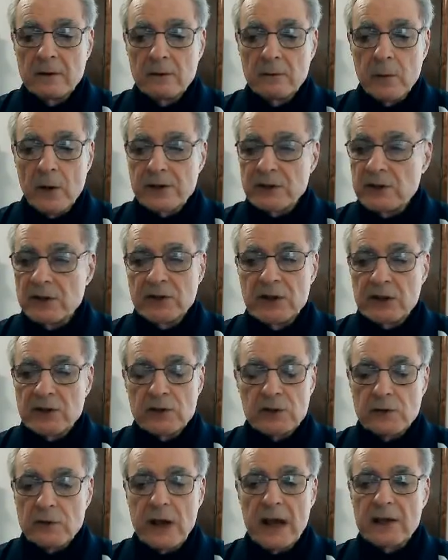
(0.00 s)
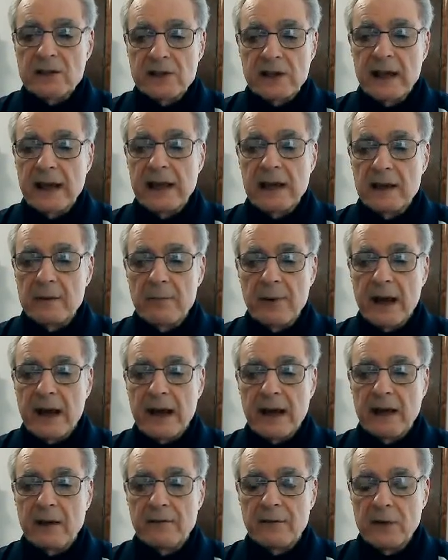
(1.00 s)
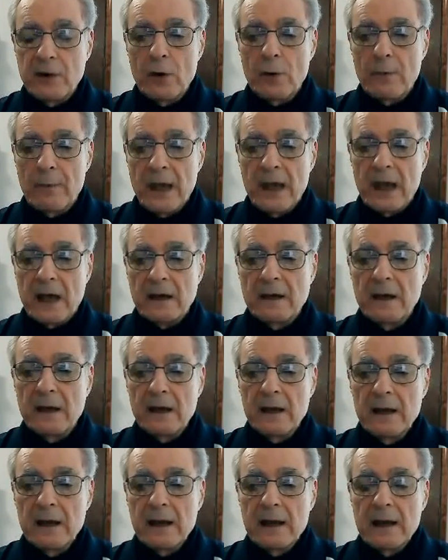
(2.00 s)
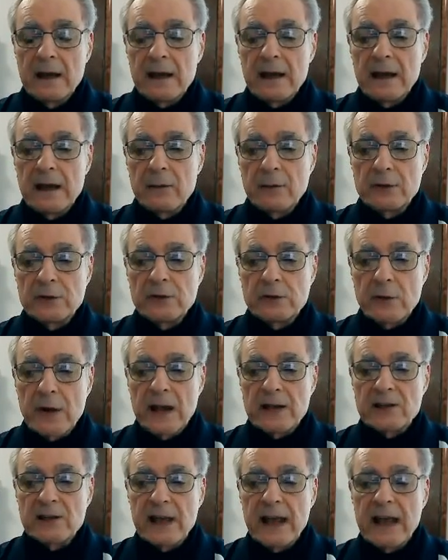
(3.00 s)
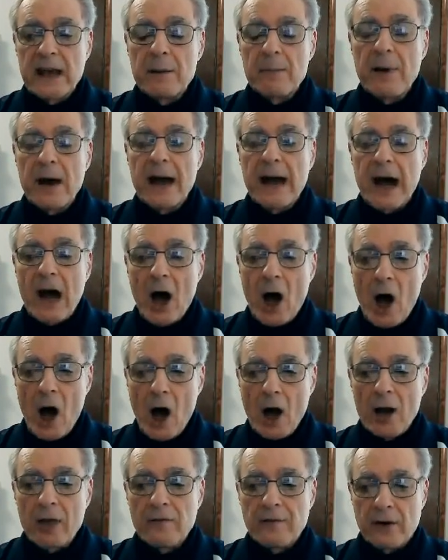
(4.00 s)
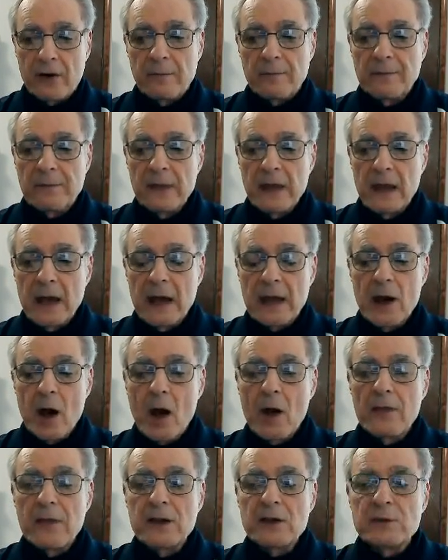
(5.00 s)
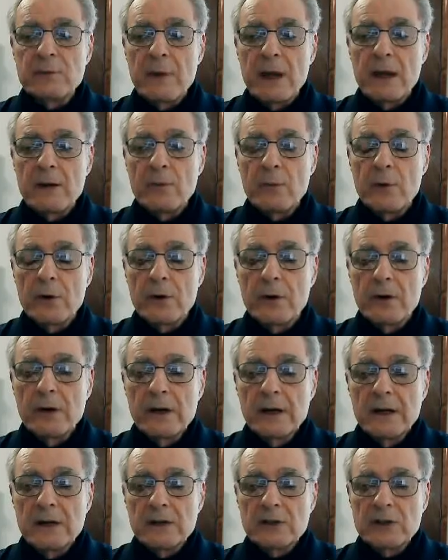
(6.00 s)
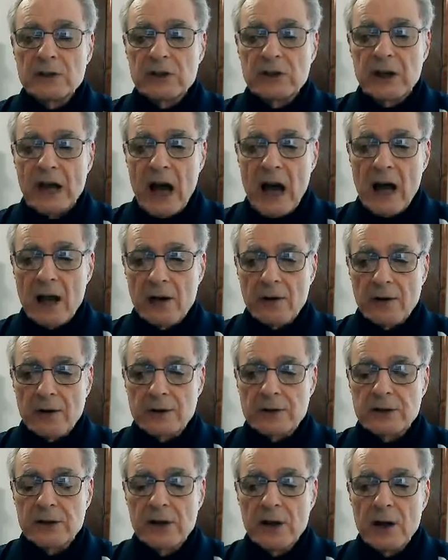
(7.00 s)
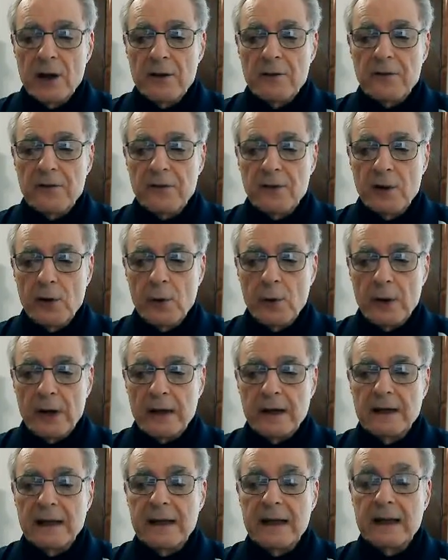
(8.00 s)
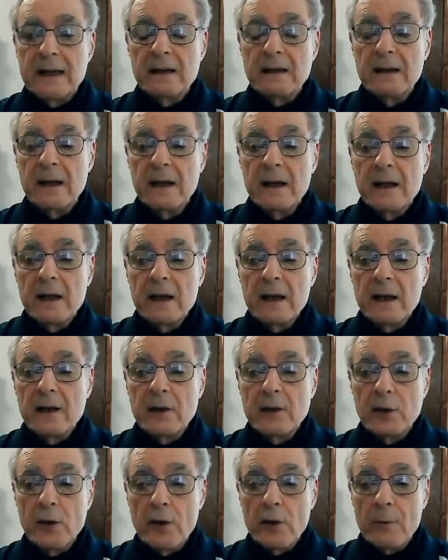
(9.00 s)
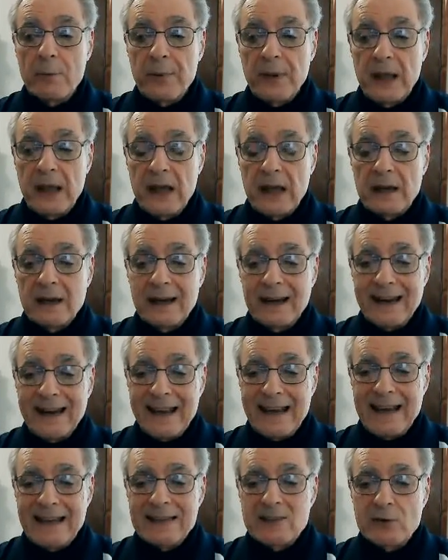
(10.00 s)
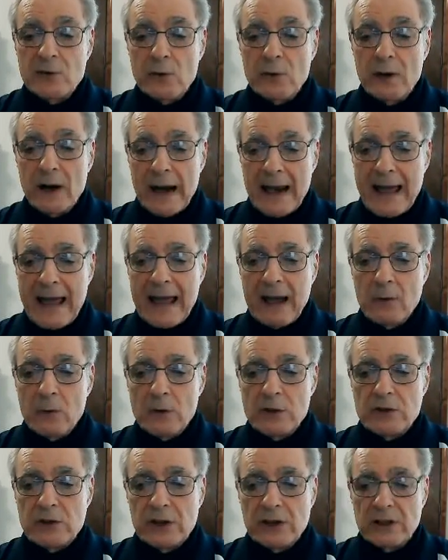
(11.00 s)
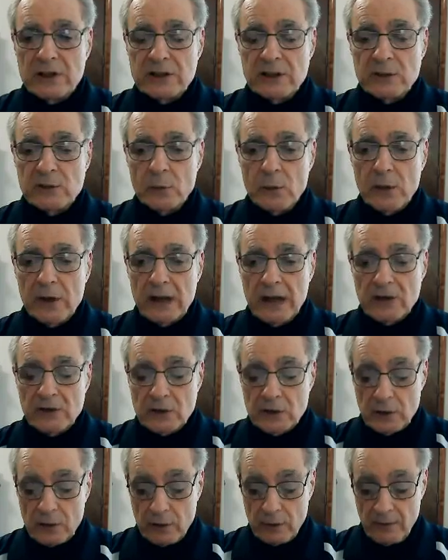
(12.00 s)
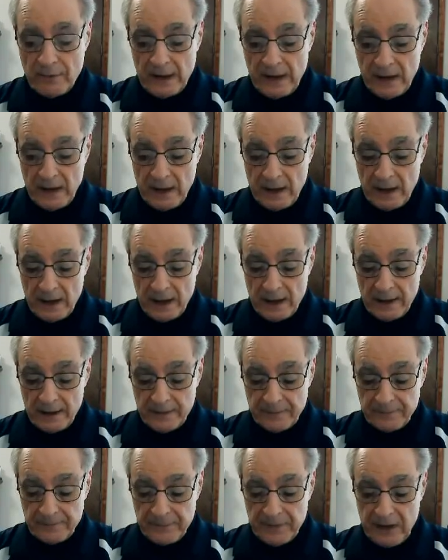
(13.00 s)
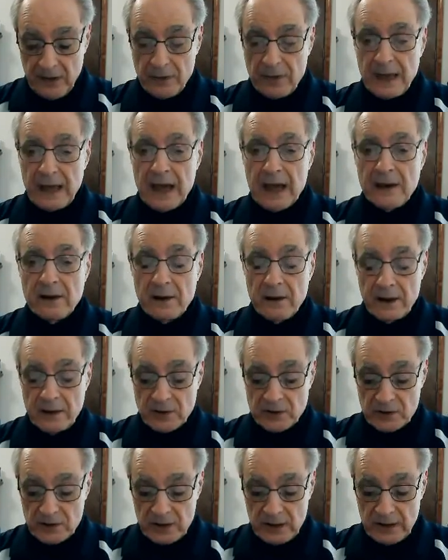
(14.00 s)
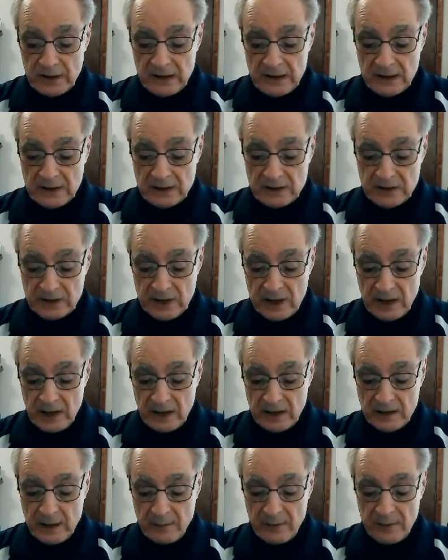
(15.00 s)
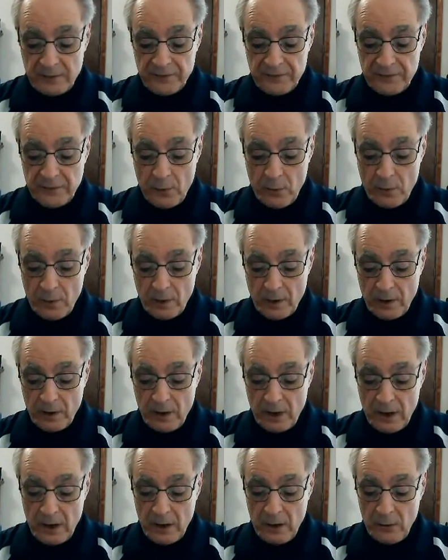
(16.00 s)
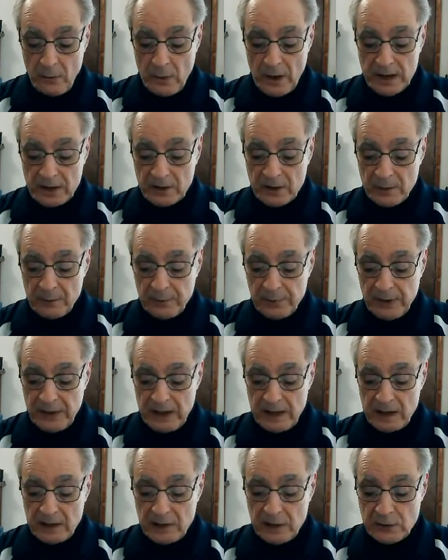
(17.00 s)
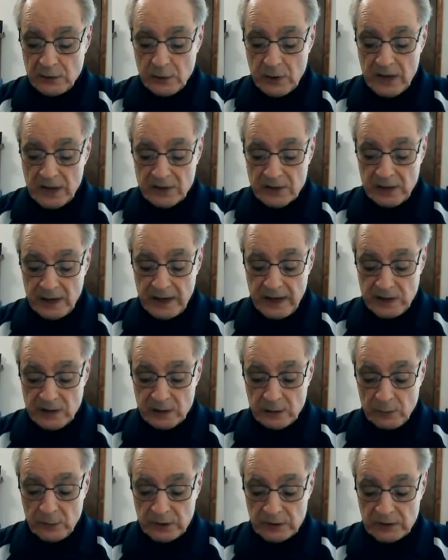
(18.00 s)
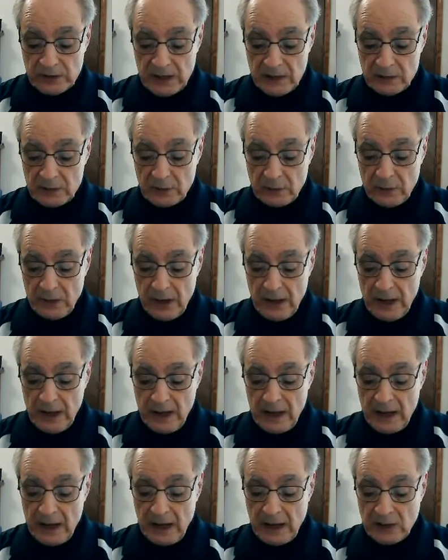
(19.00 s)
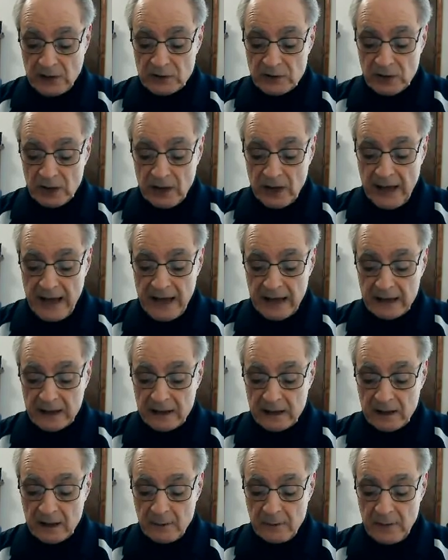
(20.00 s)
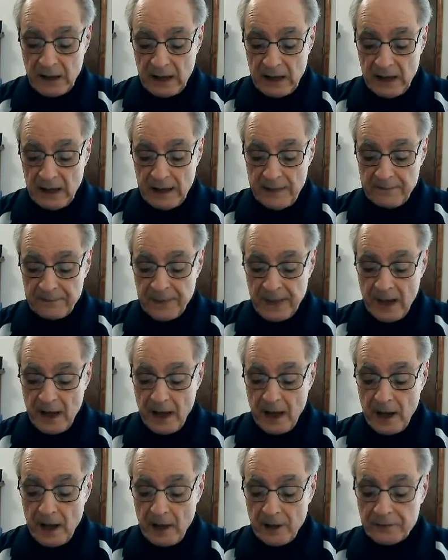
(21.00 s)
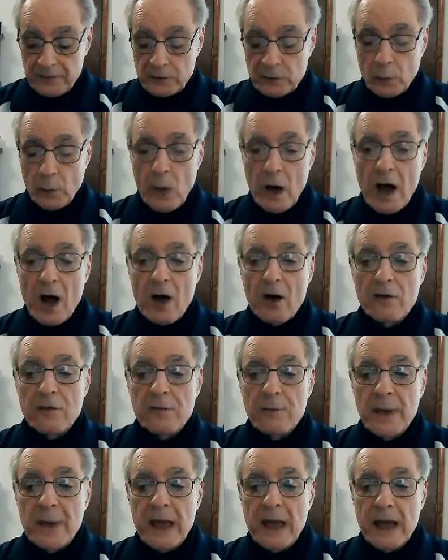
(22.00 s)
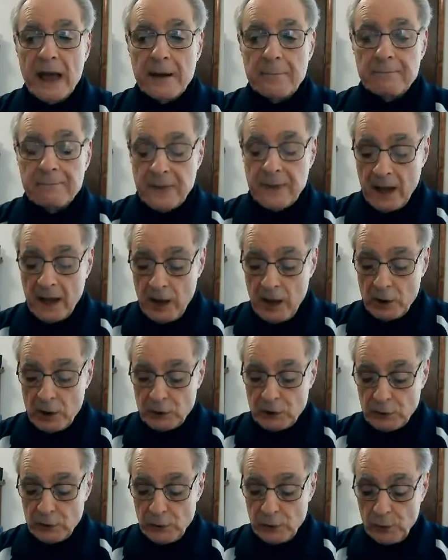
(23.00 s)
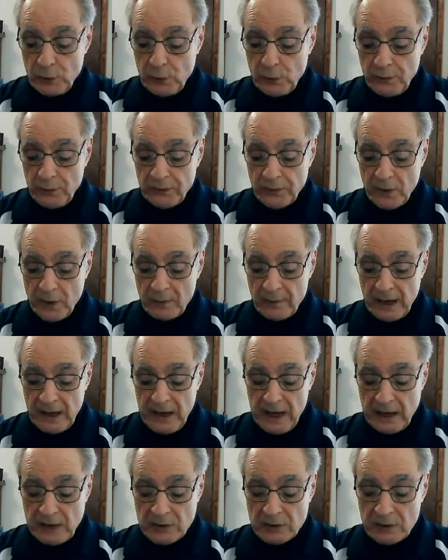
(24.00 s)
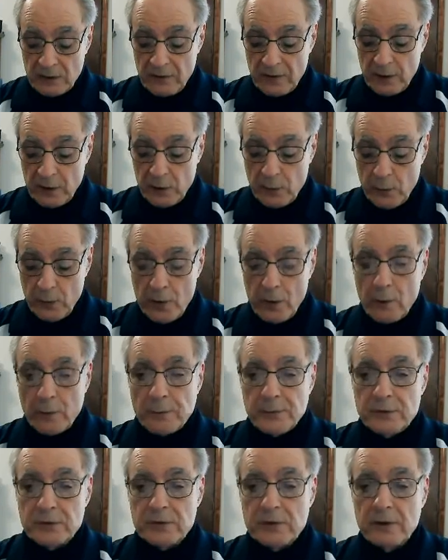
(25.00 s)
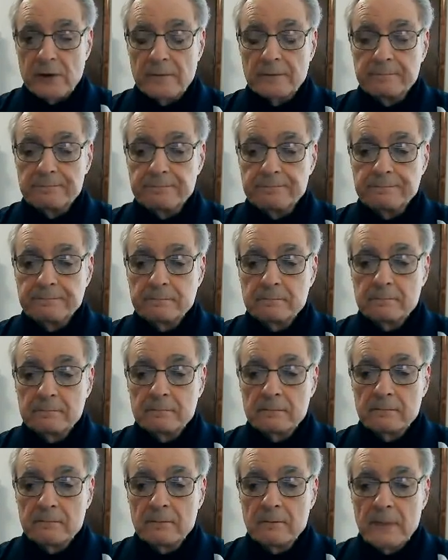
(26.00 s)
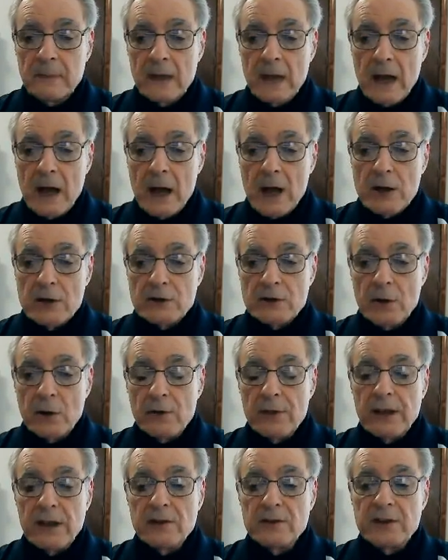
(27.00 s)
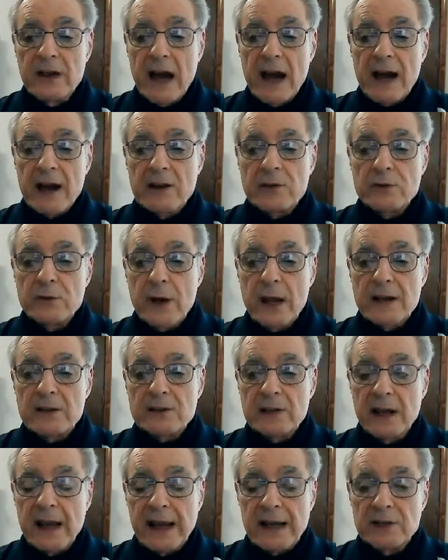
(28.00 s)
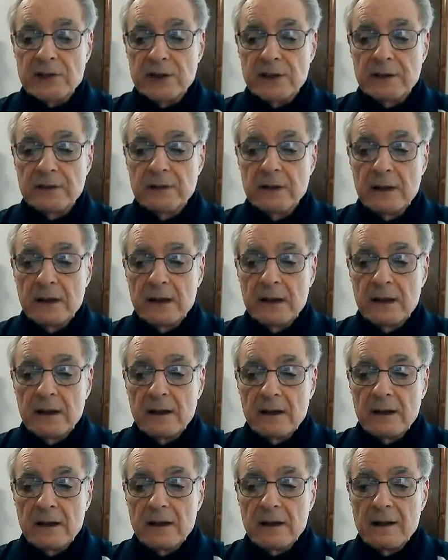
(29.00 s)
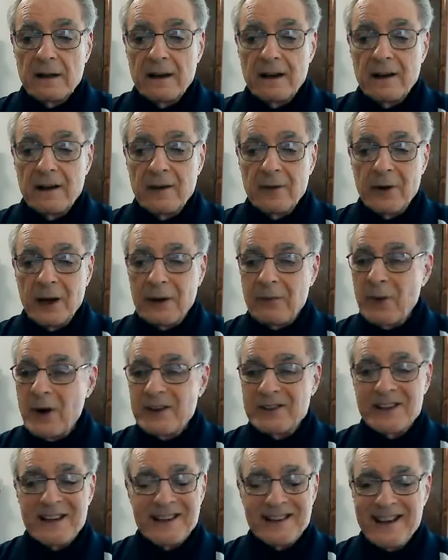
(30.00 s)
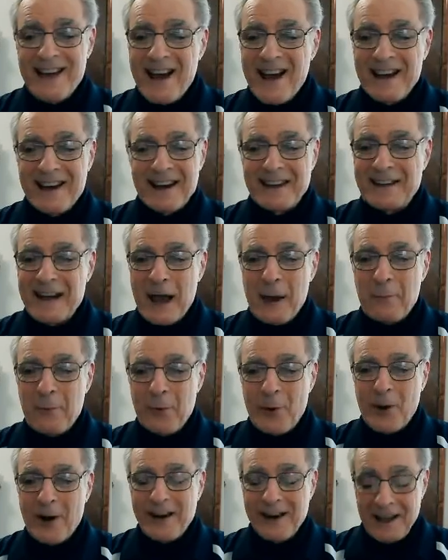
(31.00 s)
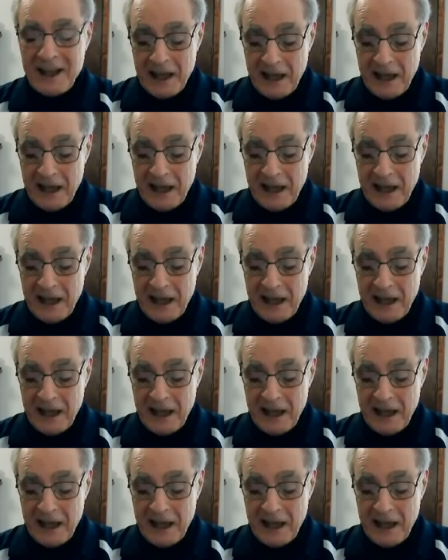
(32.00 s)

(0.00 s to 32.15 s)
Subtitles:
It wasn't just translated by a few men, it was translated by all of them. And all these men were scholars, fluent in European and Eastern languages, as we'll get to near the end of this study. Number 4, when completed, the translation was sent to a select committee of 12 men, 2 from each of the groups. So the entire translation, it wasn't done at that point.